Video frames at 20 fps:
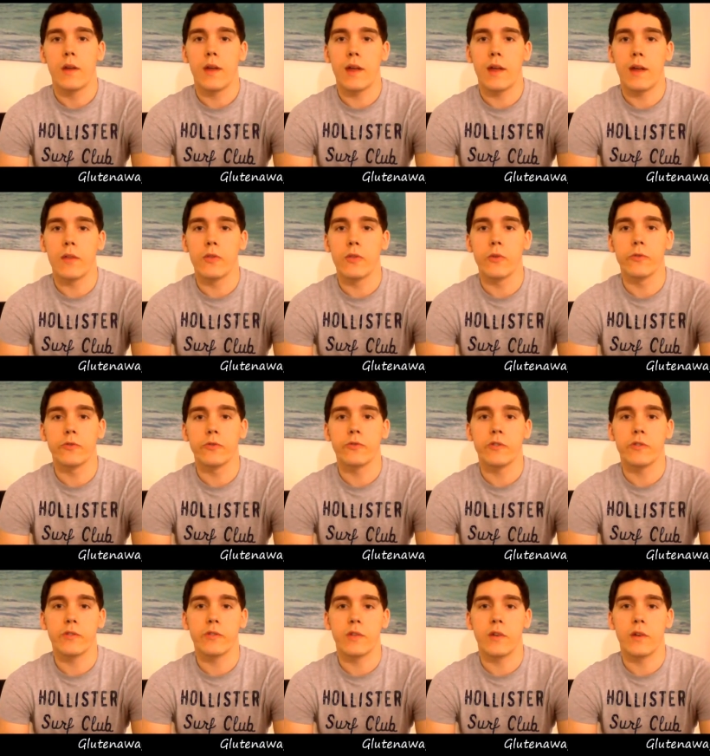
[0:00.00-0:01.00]
And those are
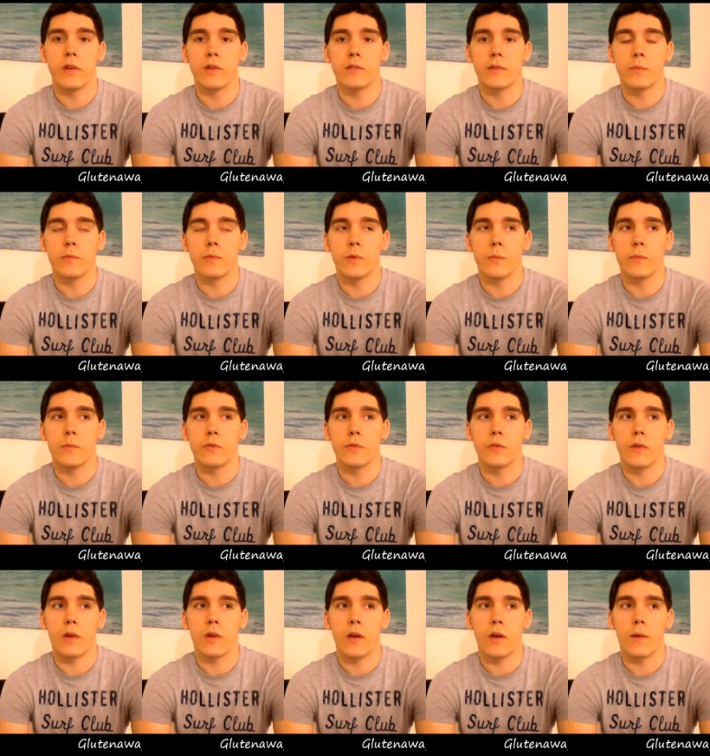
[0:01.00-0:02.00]
just the
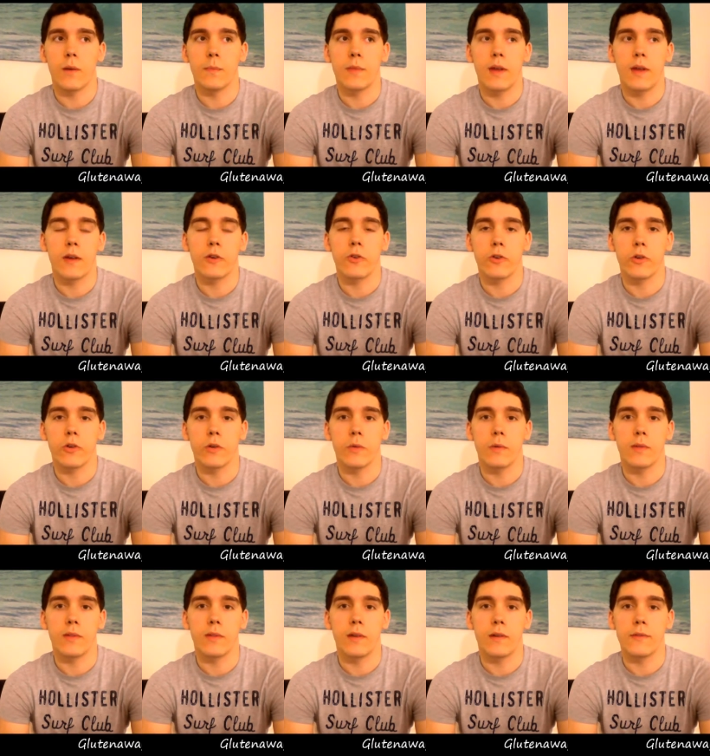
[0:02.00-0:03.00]
symptoms that occur
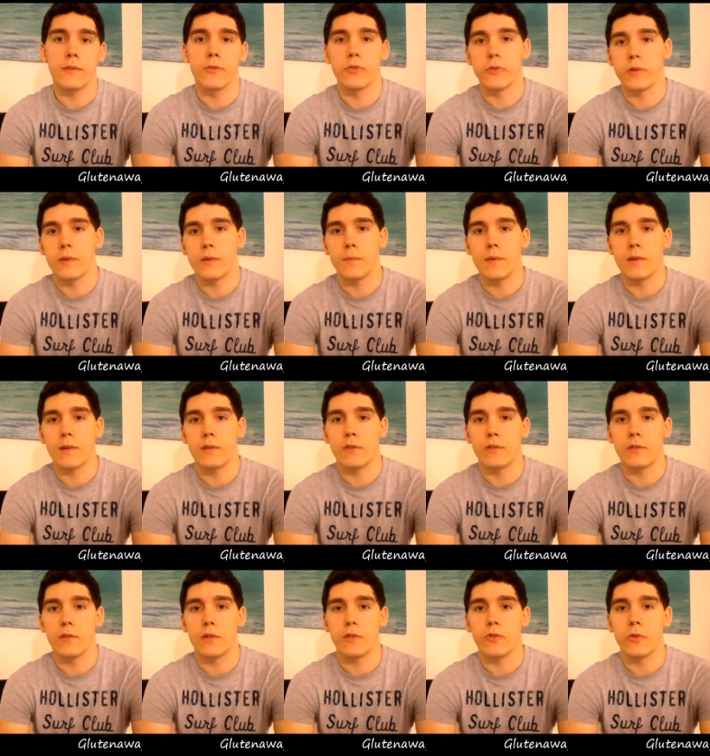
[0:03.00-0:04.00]
within 30
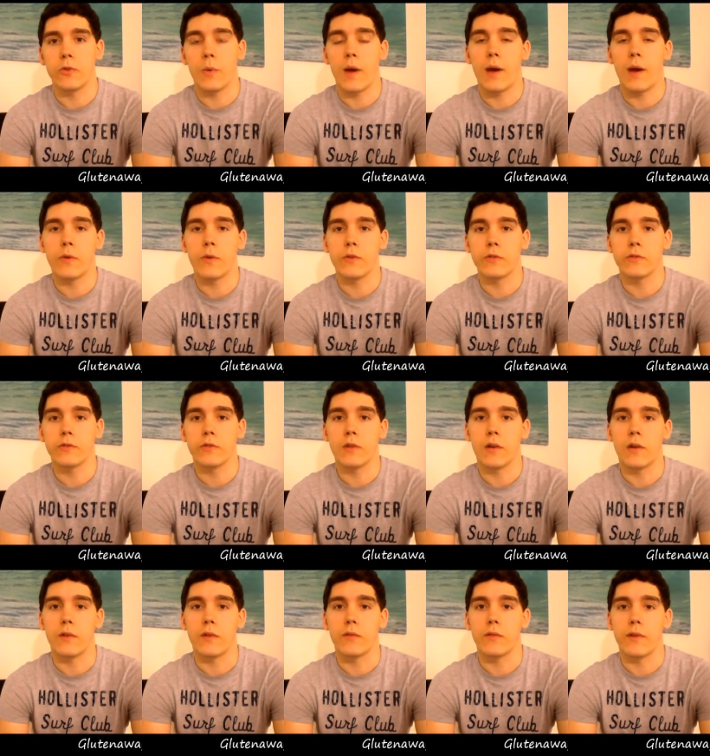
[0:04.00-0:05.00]
minutes to 2 hours
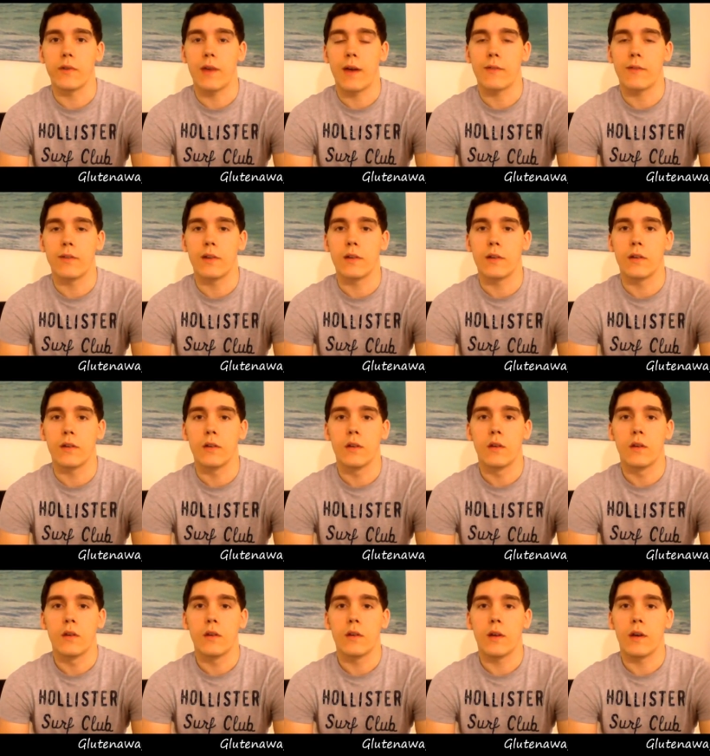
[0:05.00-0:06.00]
of having
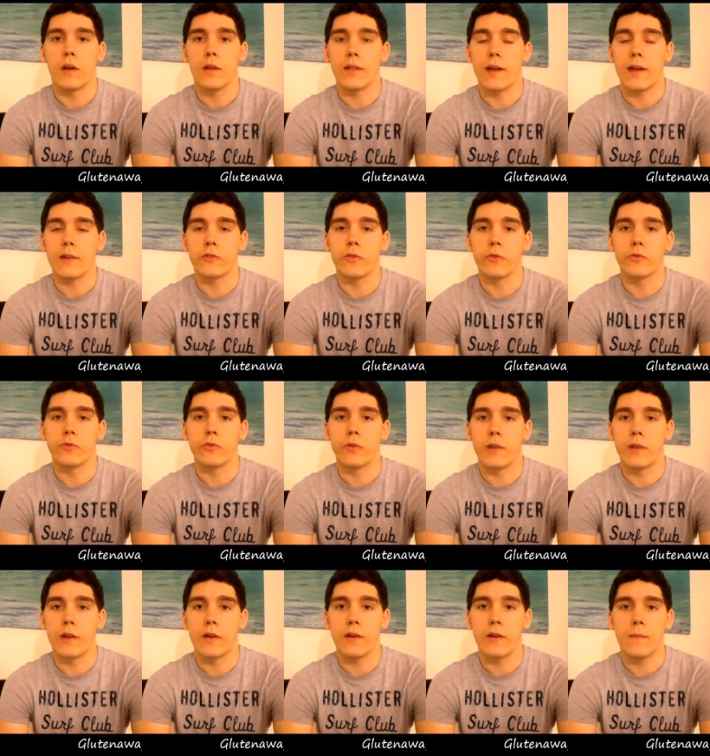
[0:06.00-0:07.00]
lactose or
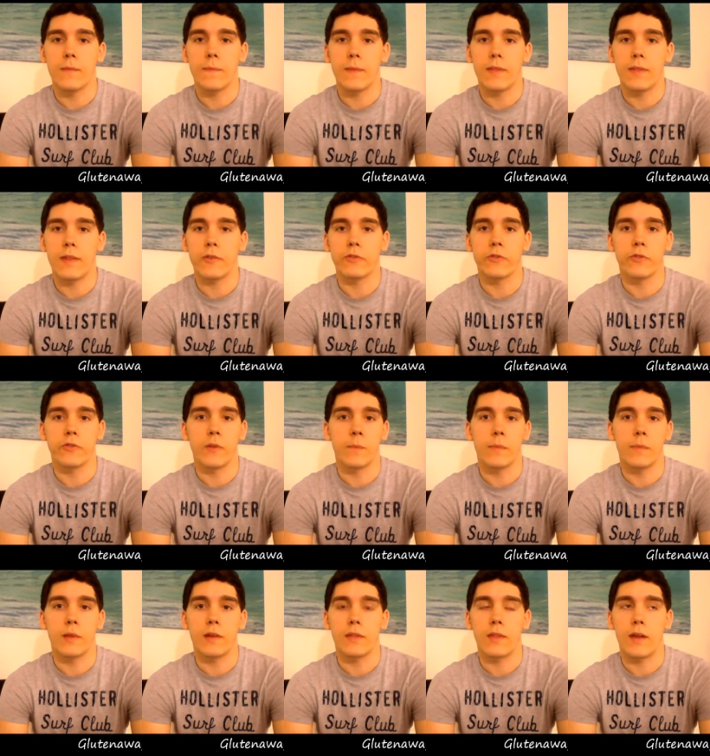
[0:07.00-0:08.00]
dairy, and that's just
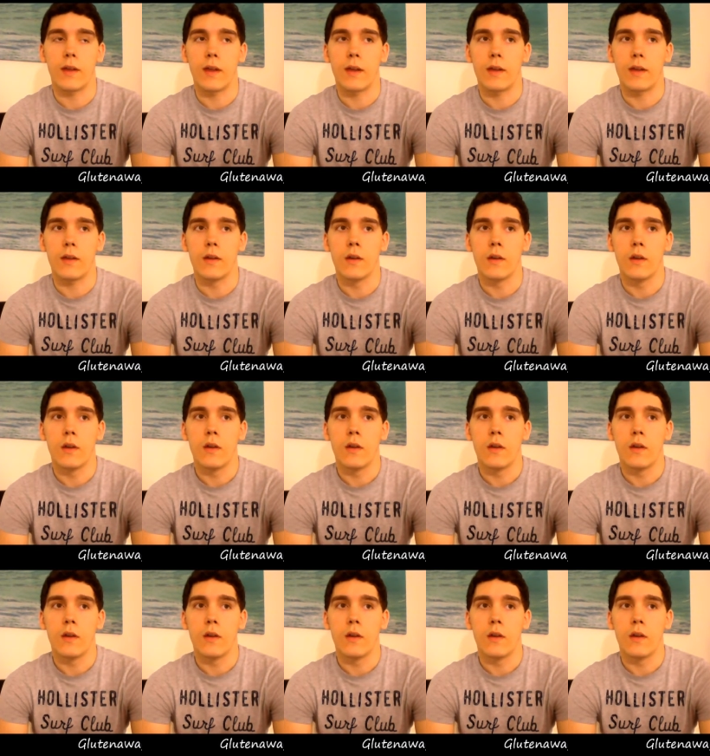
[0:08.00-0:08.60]
something that